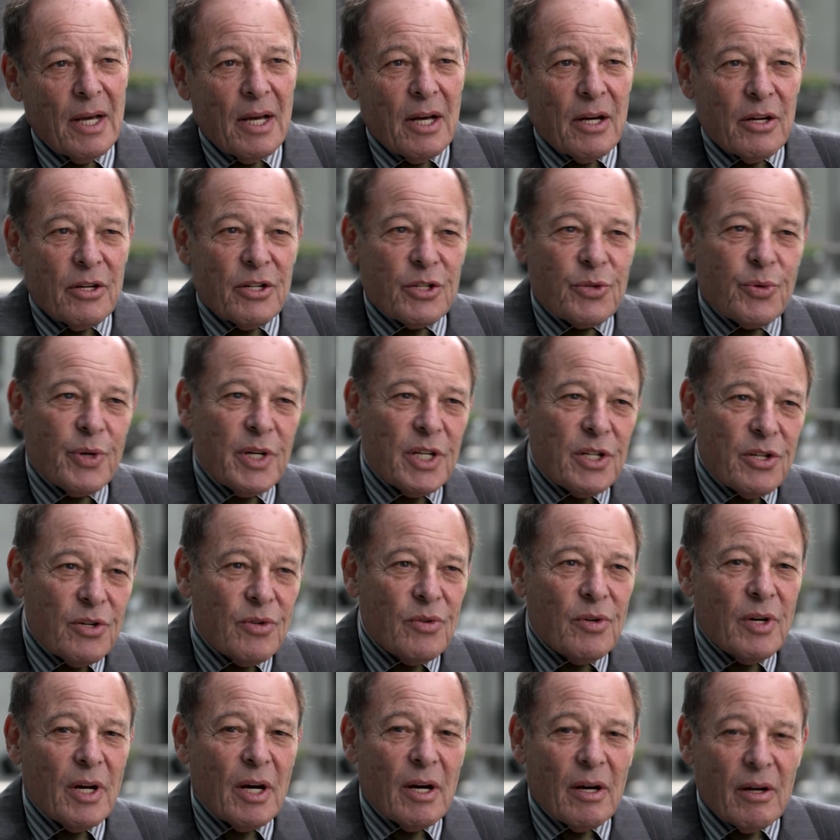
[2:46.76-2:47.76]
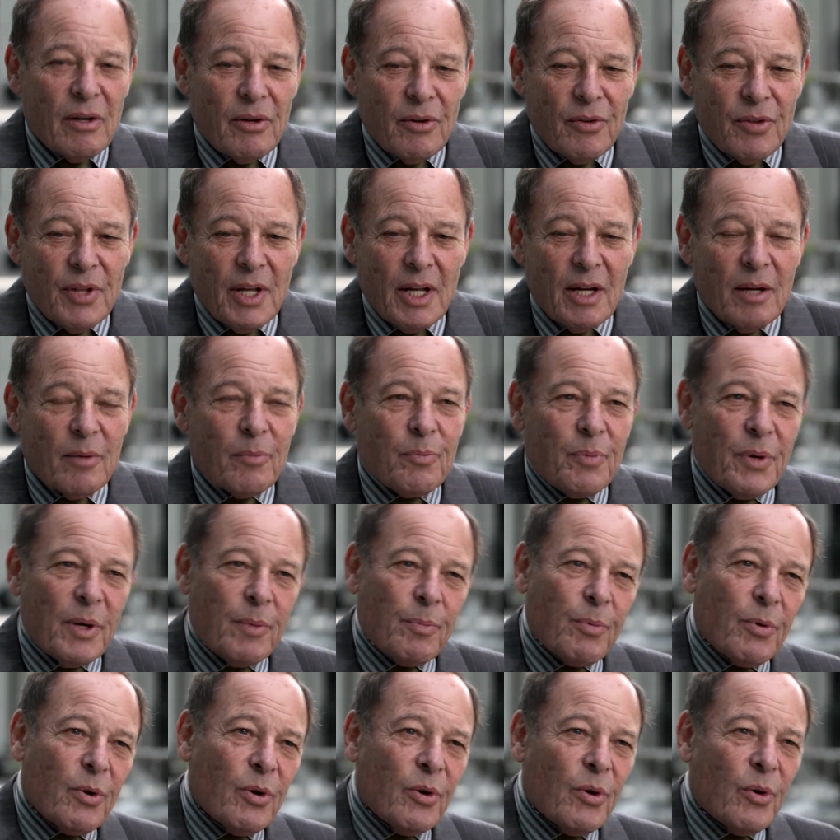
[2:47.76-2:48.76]
Because we do know that in
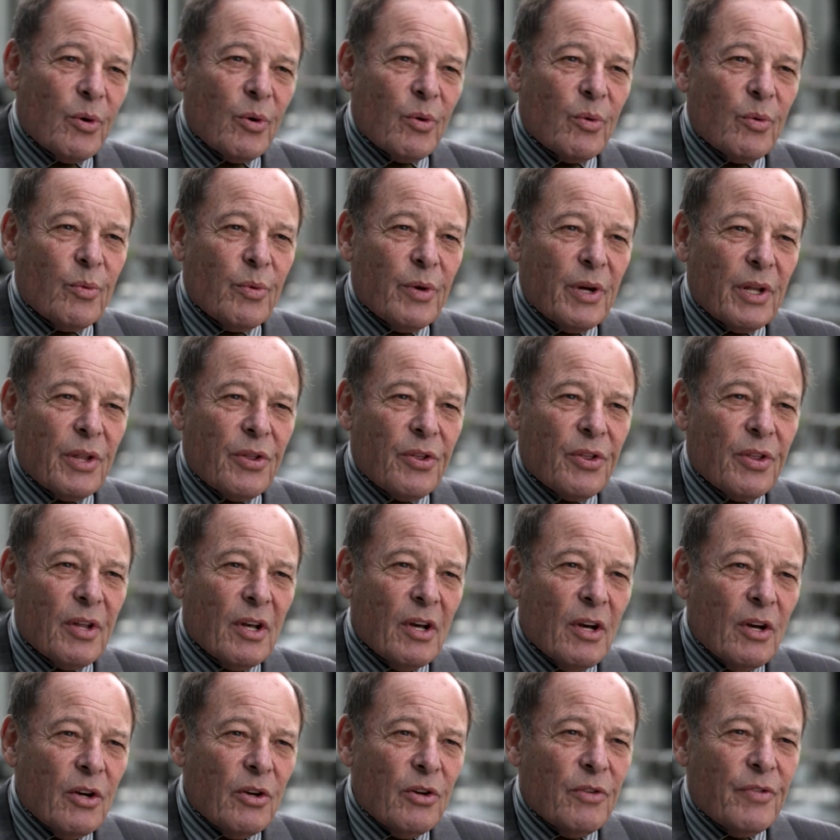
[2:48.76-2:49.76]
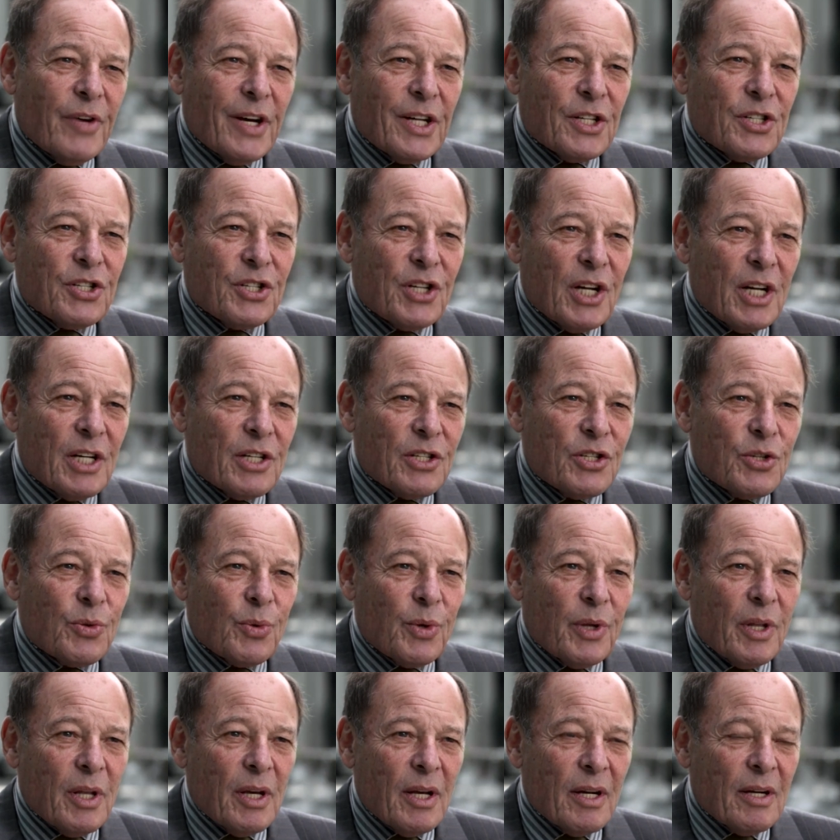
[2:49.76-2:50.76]
people who've had stents
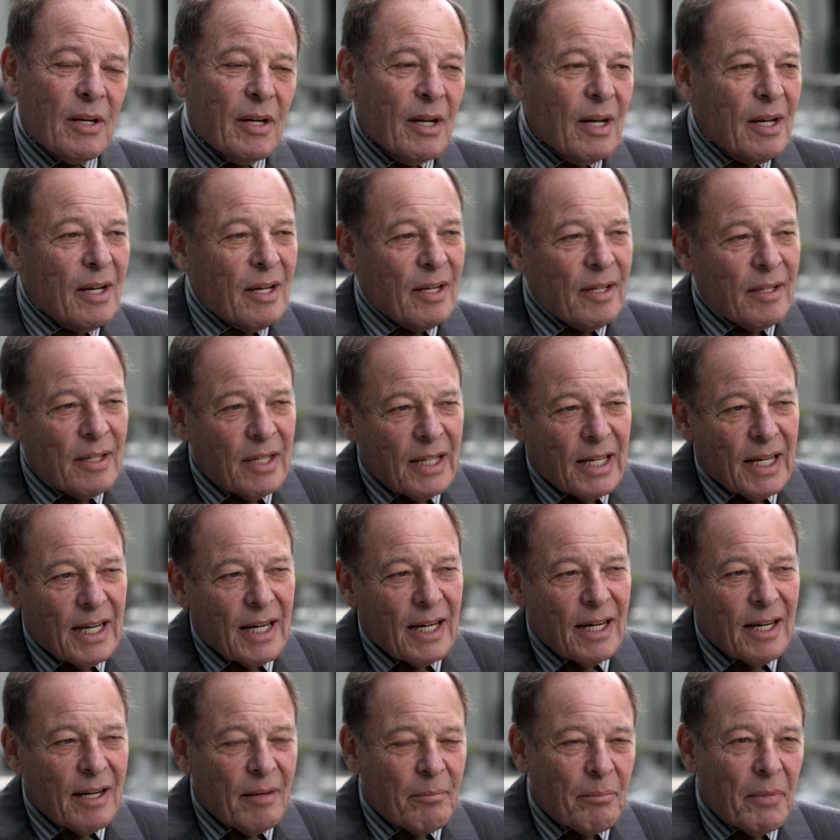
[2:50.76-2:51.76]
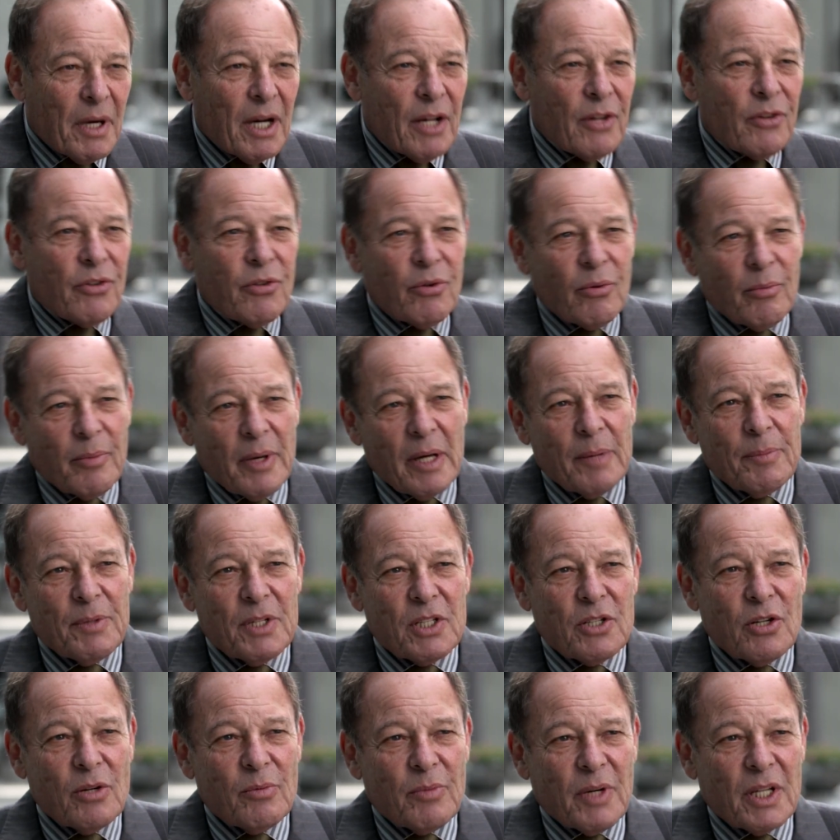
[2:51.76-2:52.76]
within a month or maybe
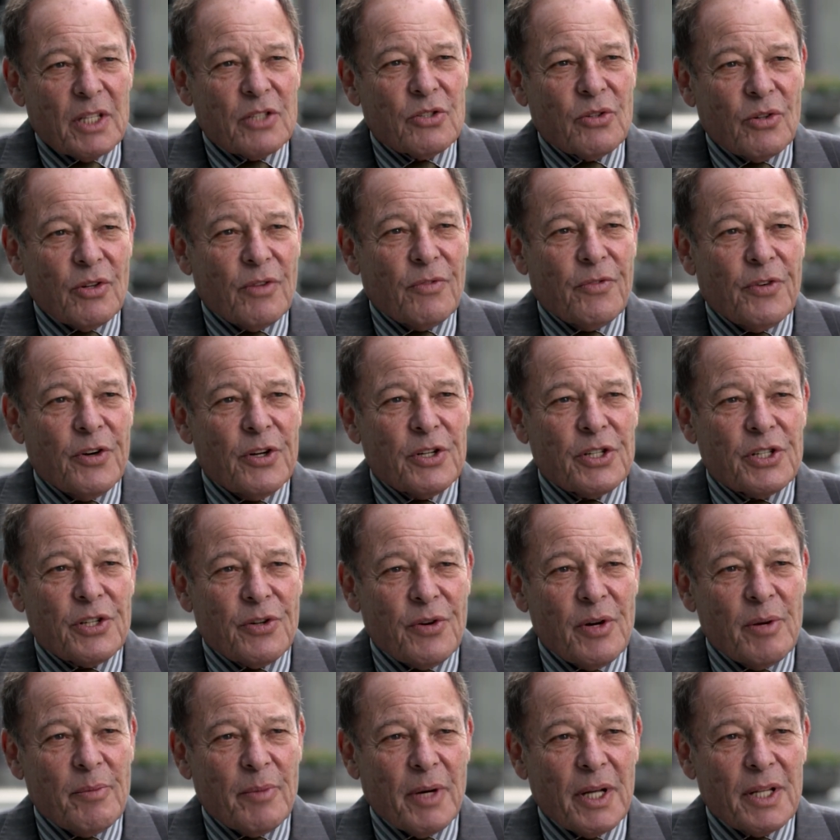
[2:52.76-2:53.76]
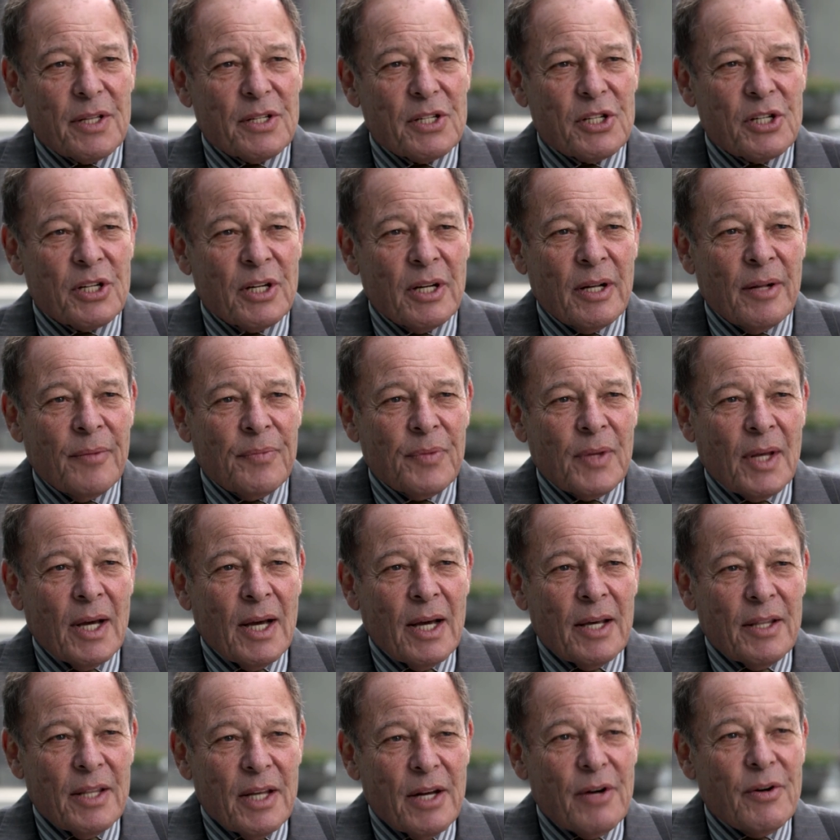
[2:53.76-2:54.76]
2 months or the first 3 months,
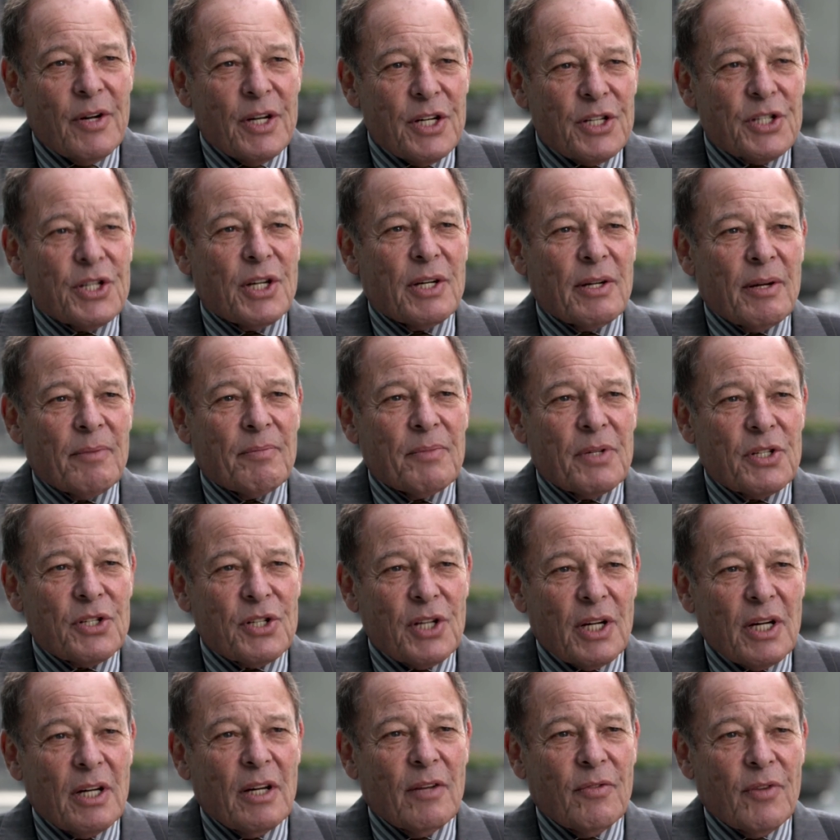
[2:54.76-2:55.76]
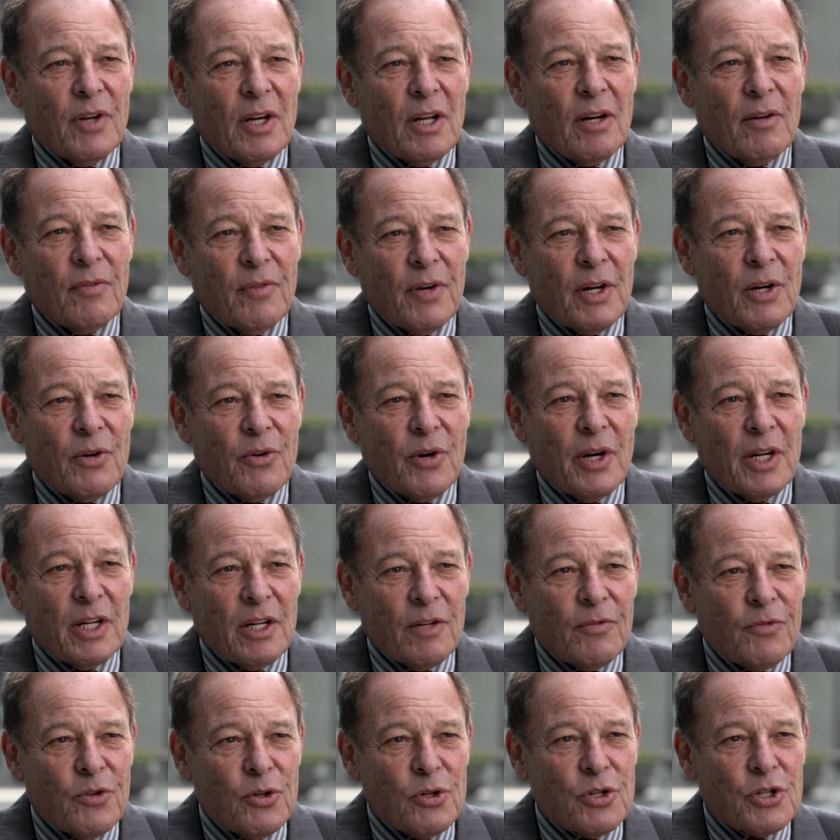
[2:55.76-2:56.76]
there is a significant event rate
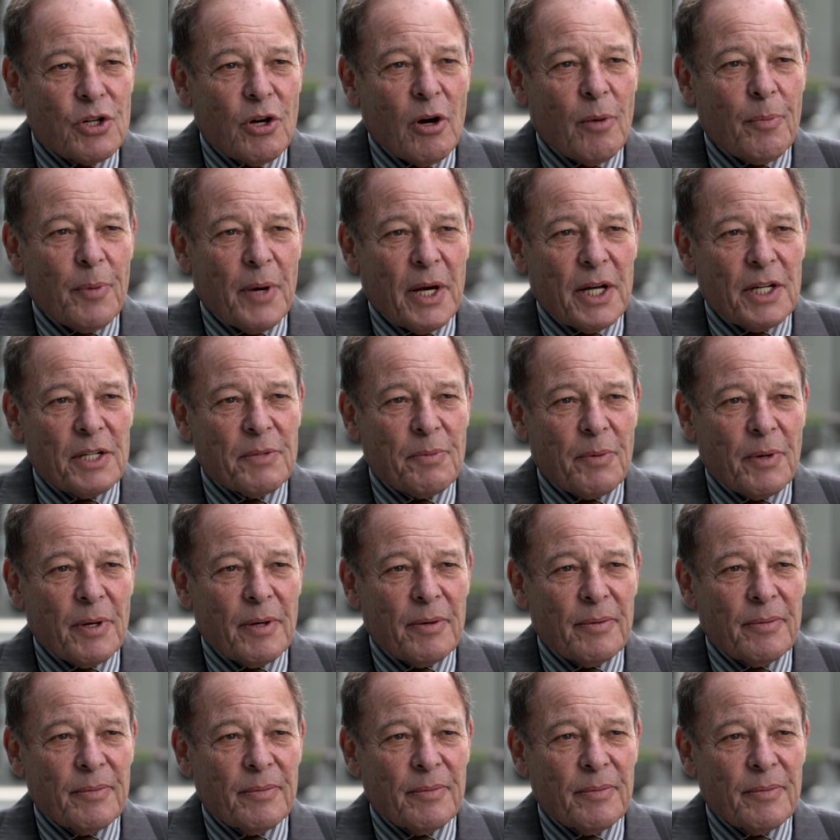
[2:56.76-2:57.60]
if you stop aspirin.